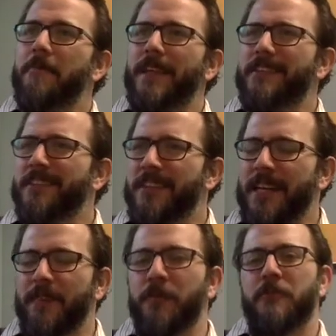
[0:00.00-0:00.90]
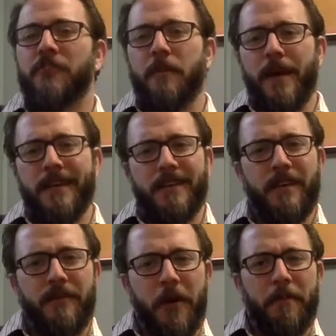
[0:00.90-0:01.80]
That's just to give you some idea
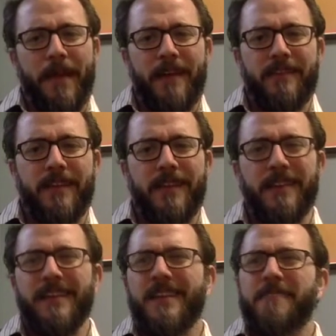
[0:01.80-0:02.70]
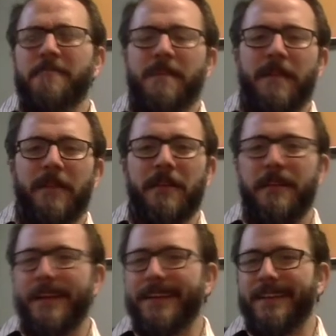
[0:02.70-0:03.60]
of our pacing, maybe a little
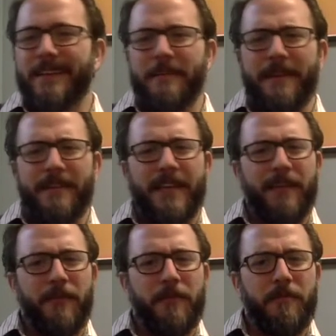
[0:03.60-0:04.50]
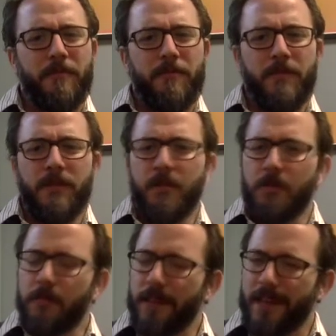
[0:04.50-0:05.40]
idea about like if you
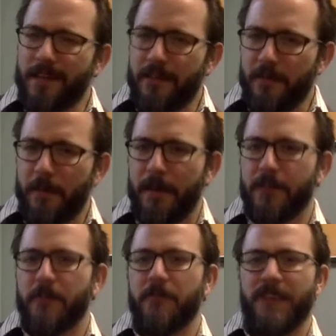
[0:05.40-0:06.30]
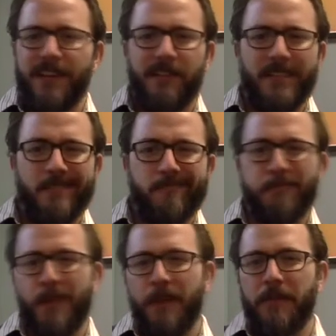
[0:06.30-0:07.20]
anticipate some scheduling
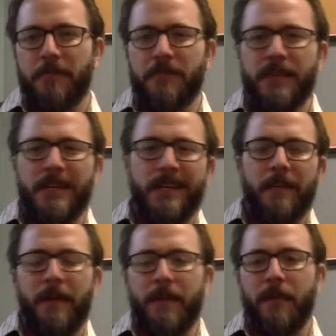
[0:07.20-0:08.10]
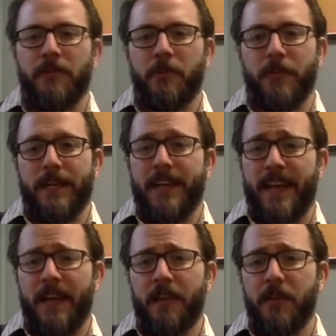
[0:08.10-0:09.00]
problems, you might be able to read
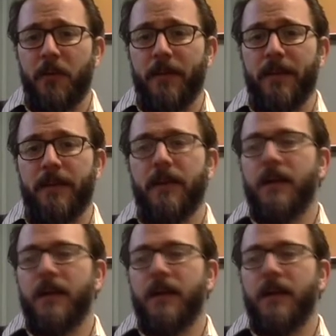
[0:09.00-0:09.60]
ahead a little bit.